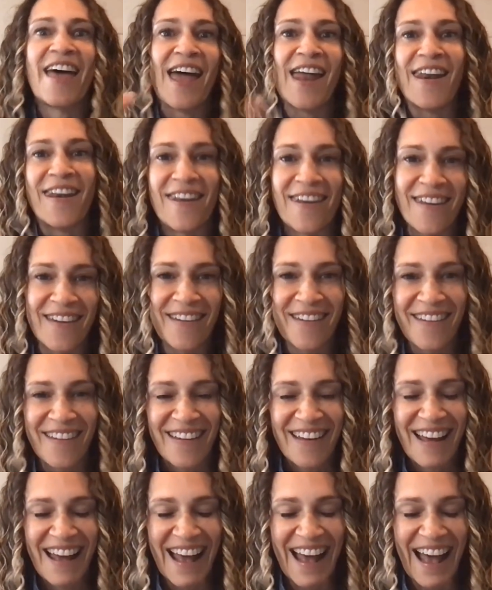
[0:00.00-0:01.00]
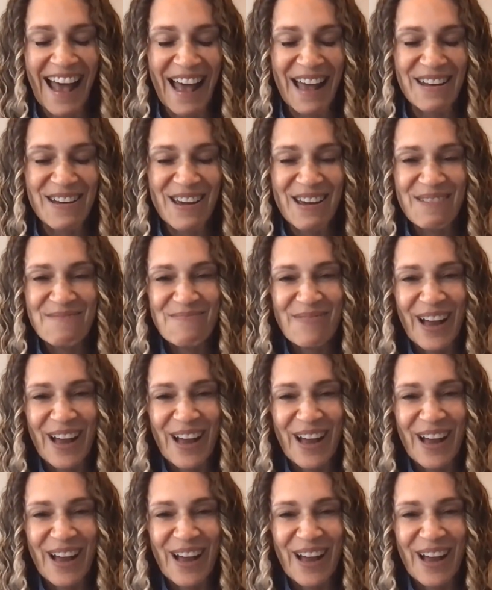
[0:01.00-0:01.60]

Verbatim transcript: and then add